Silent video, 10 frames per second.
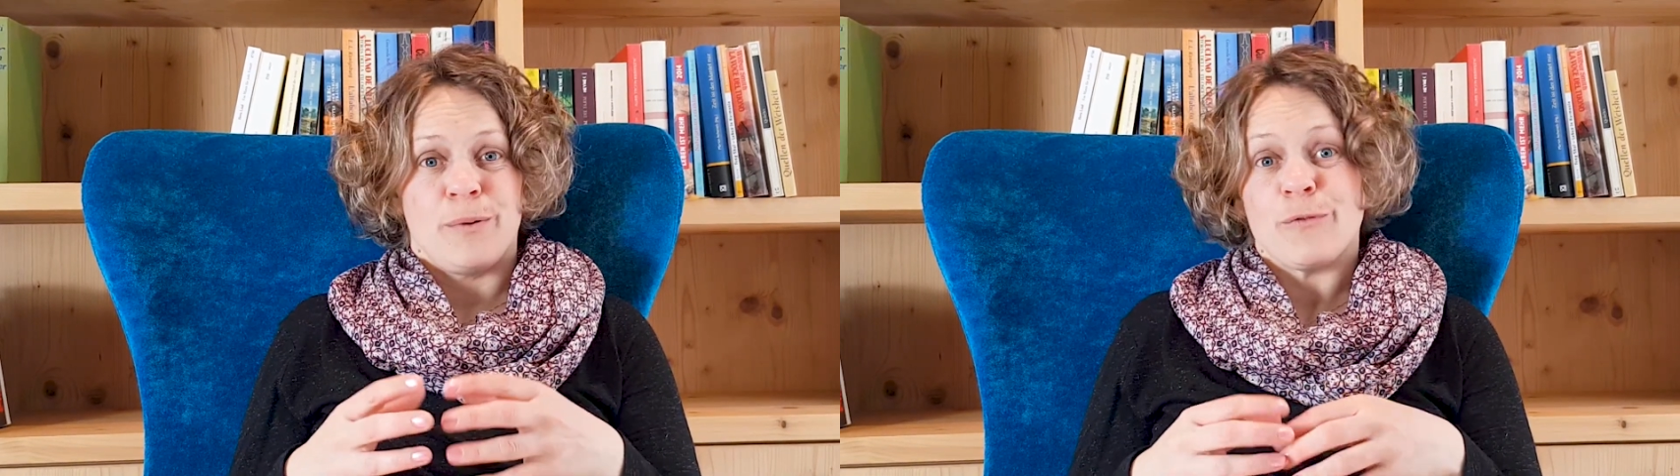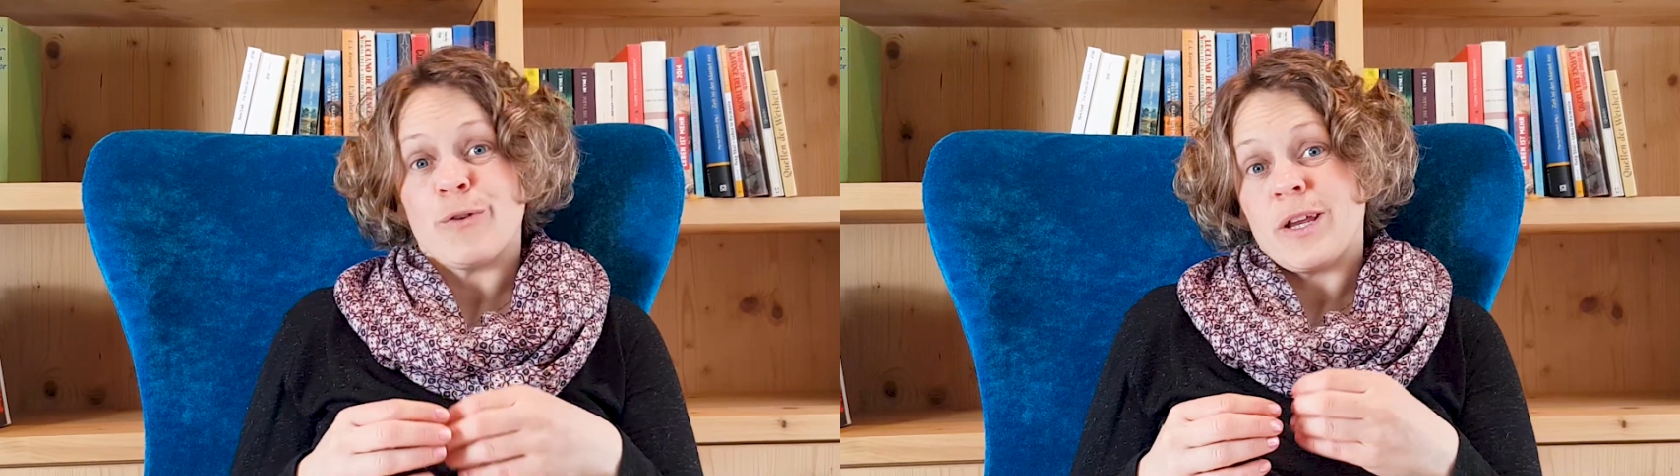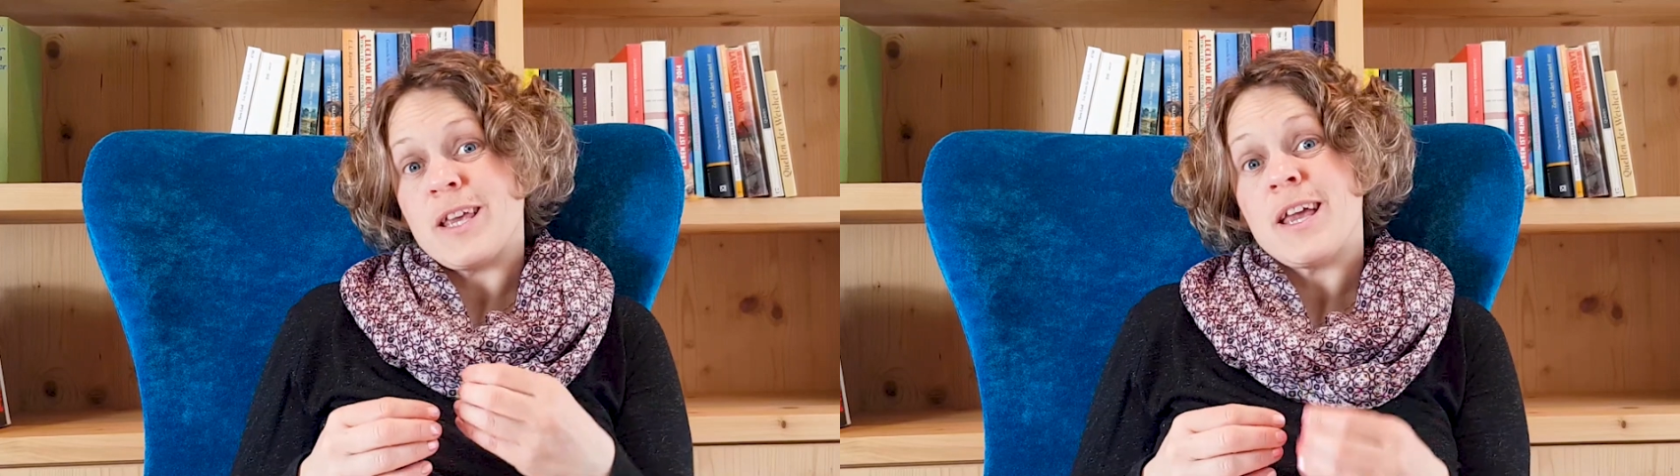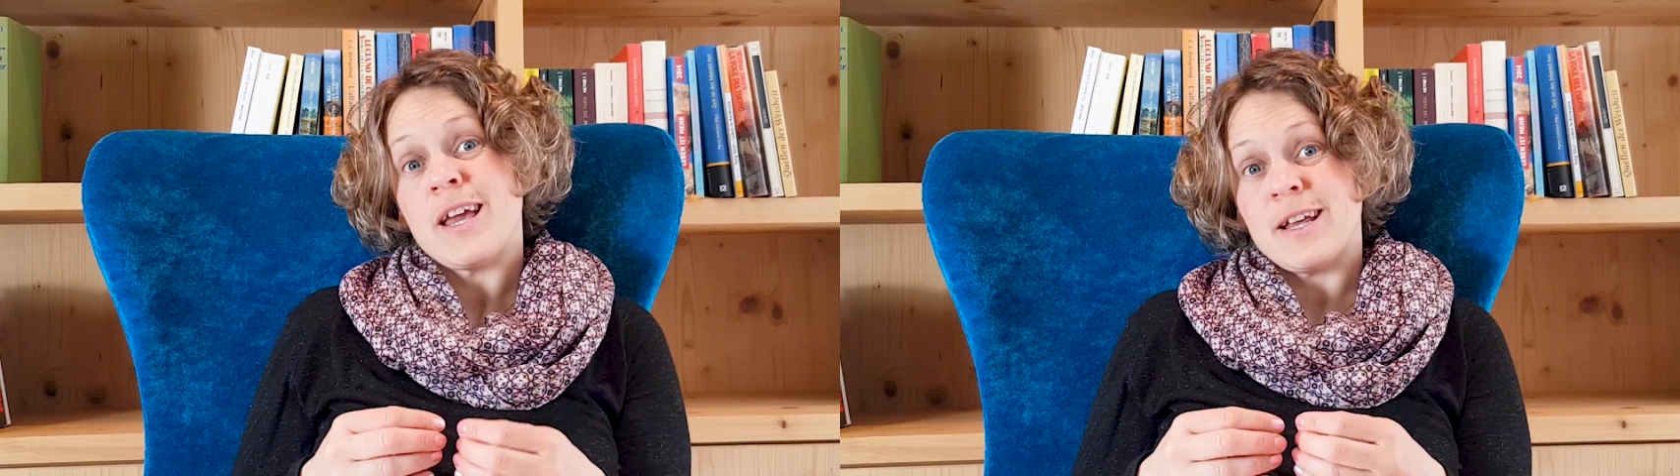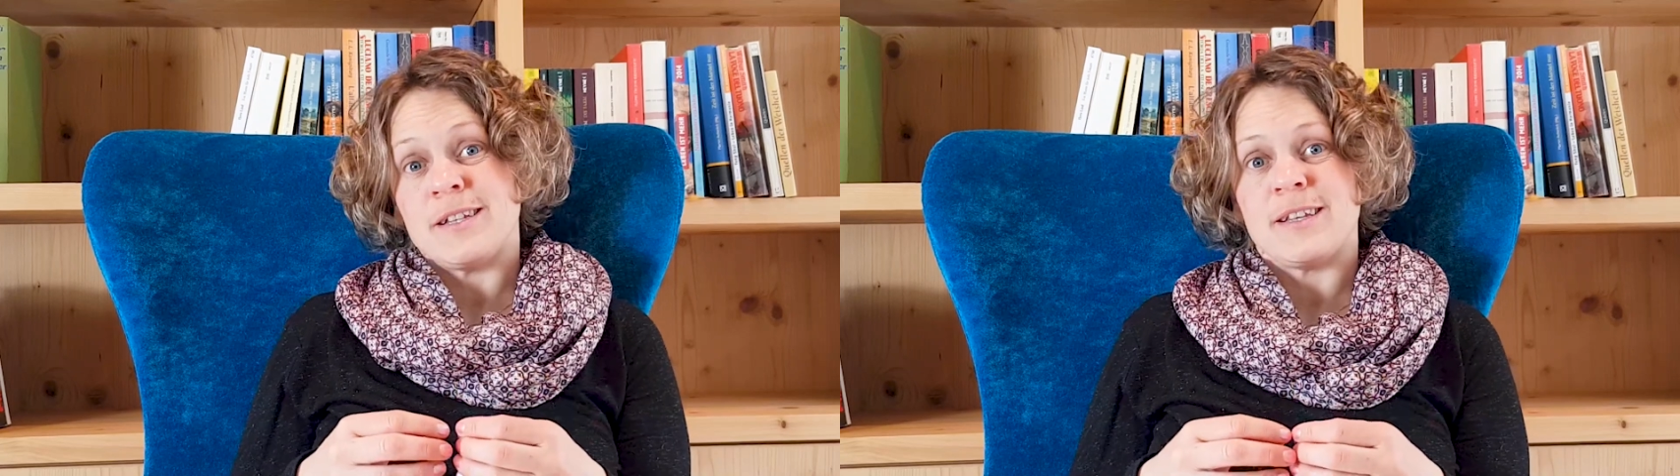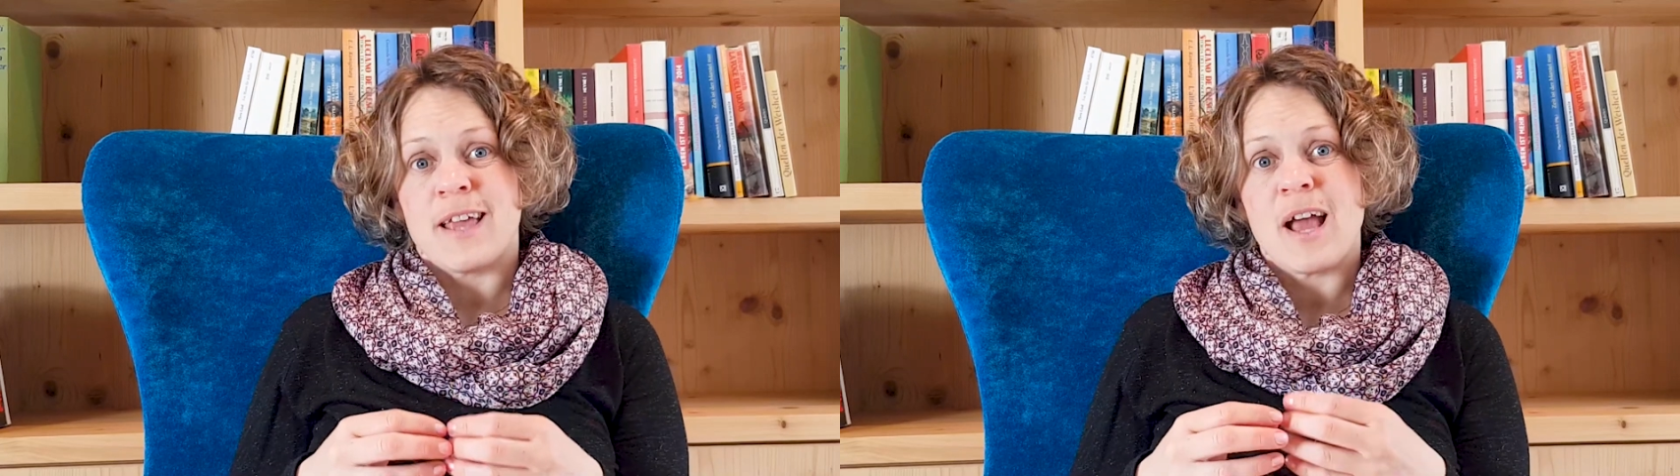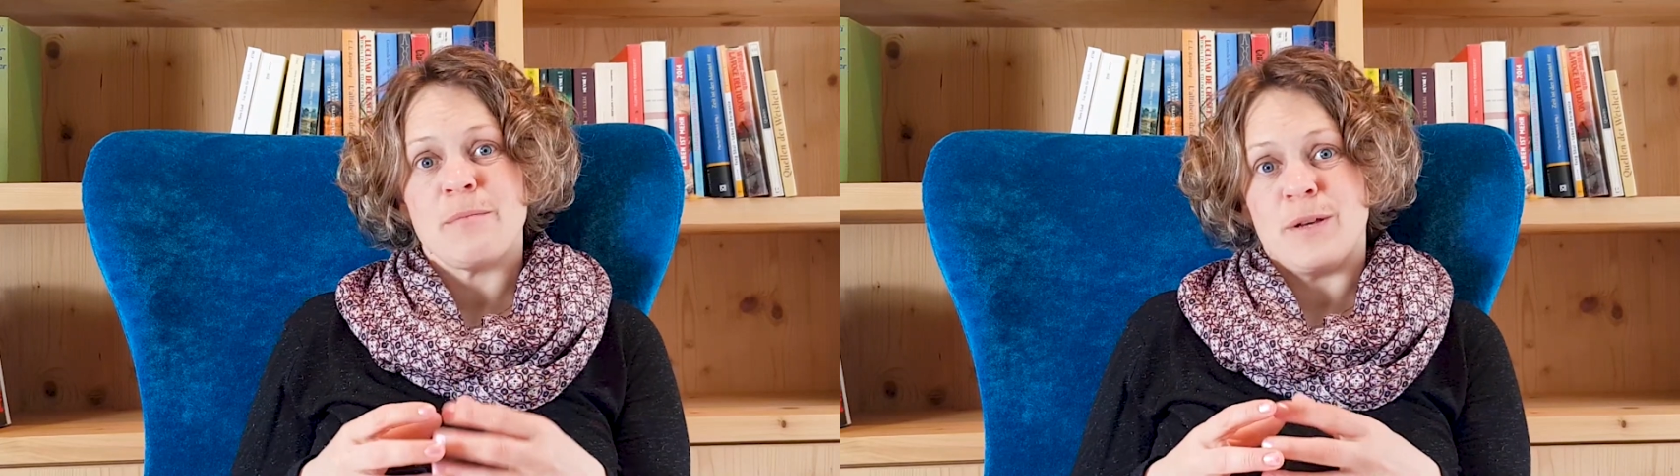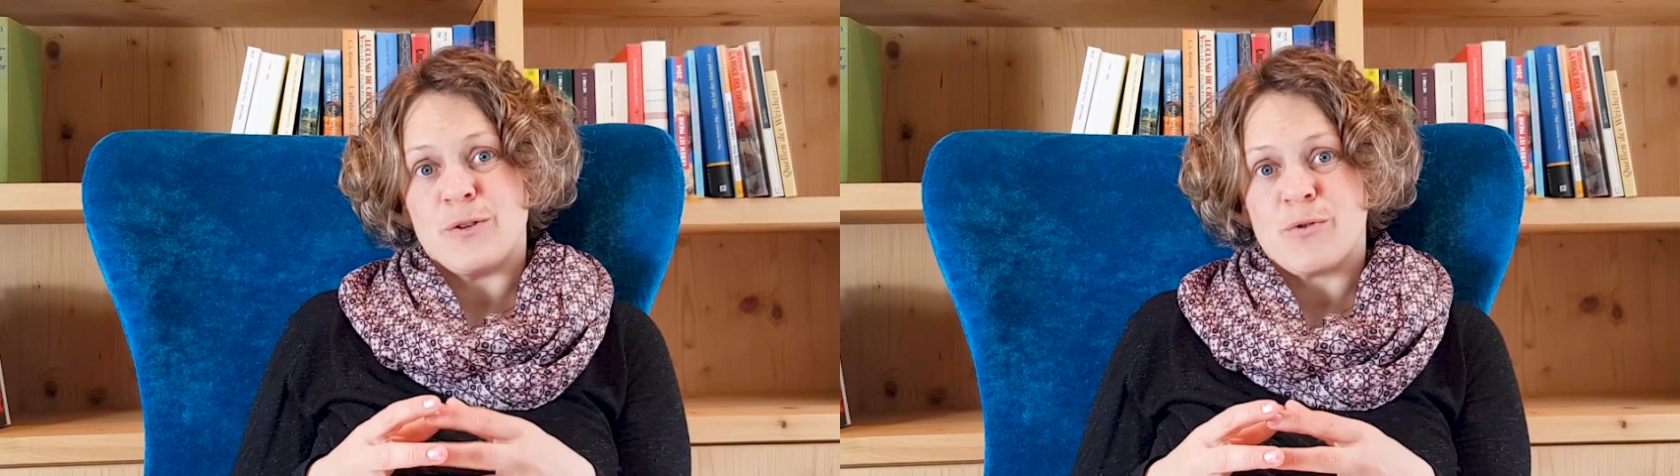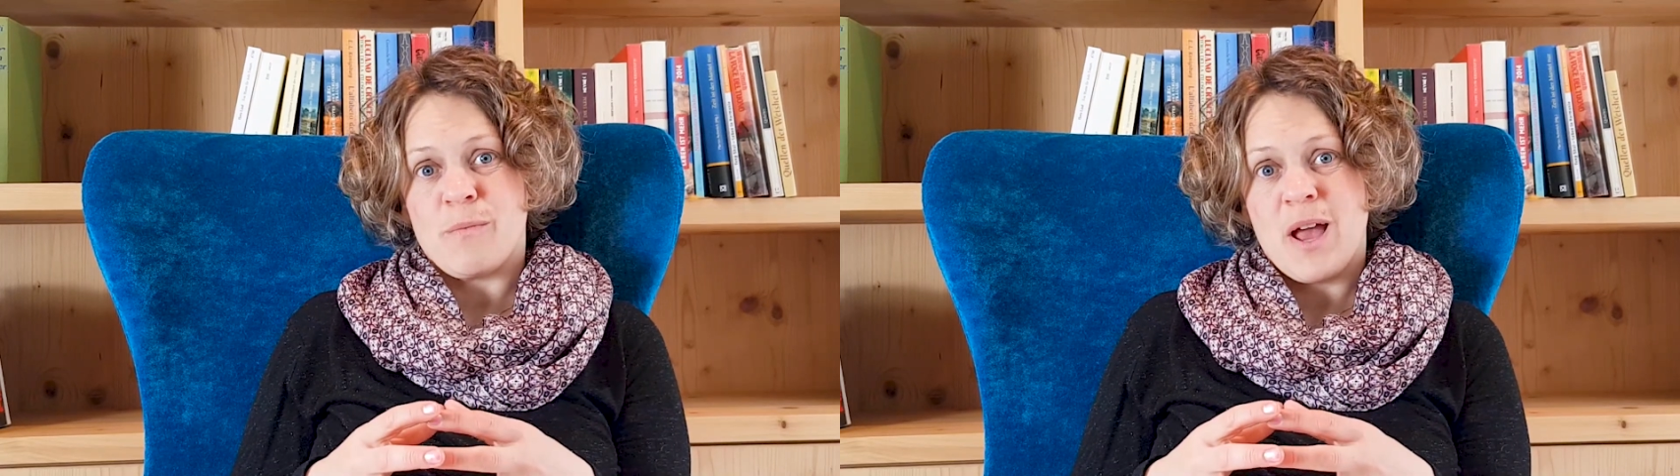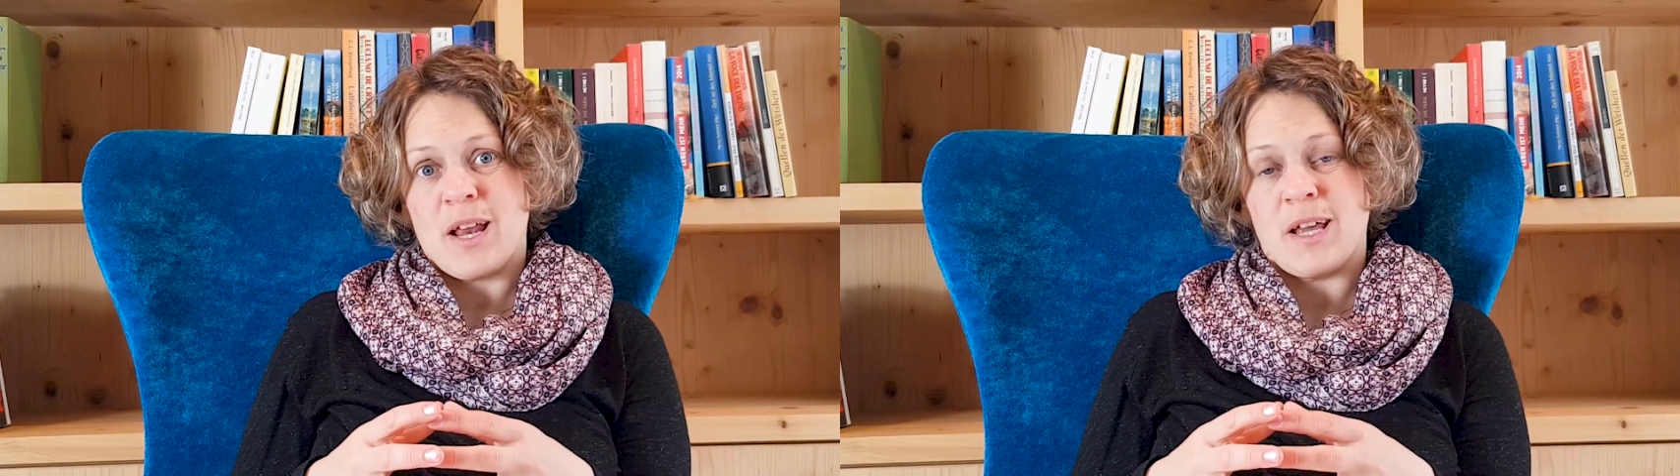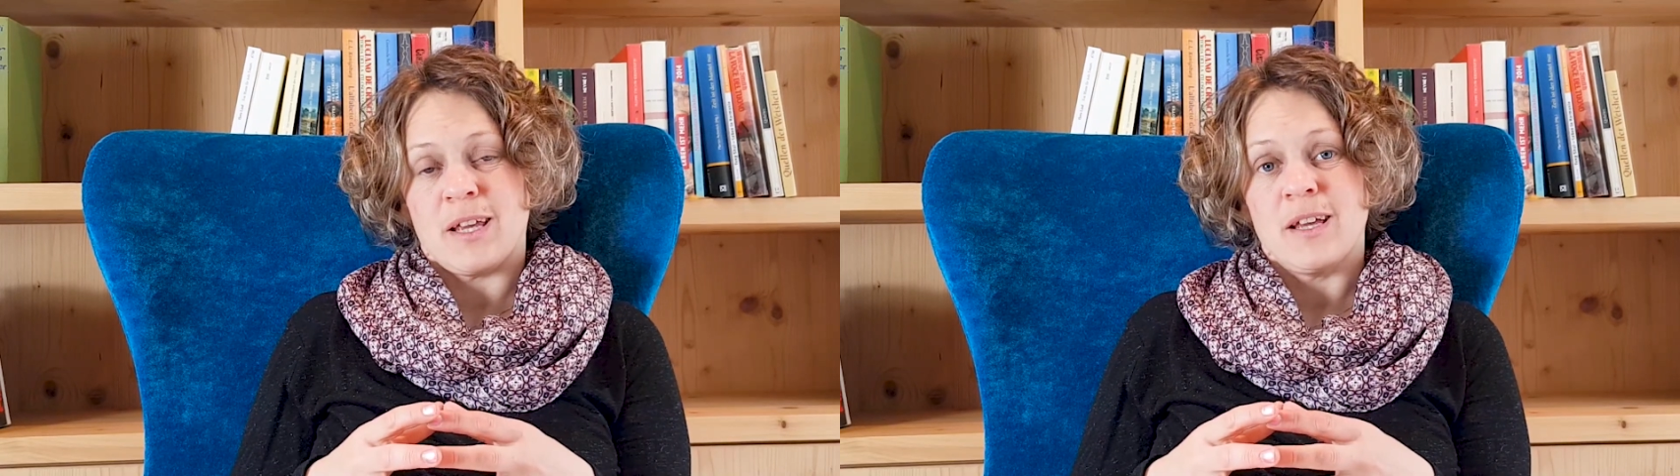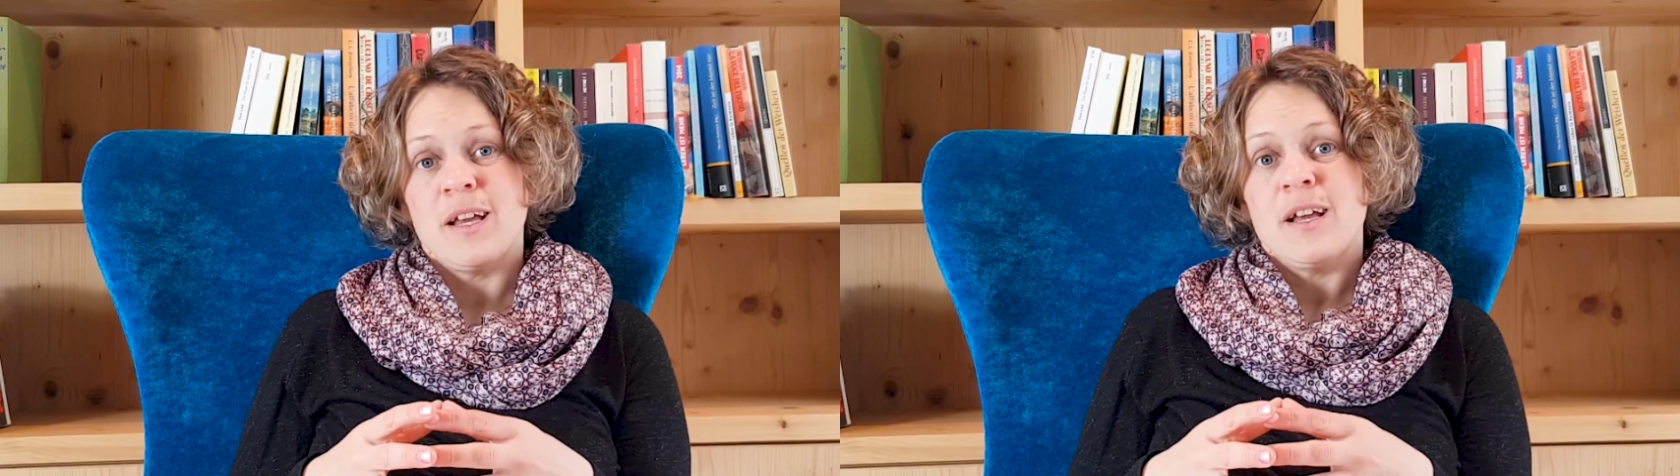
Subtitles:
but for the kid it can be traumatic.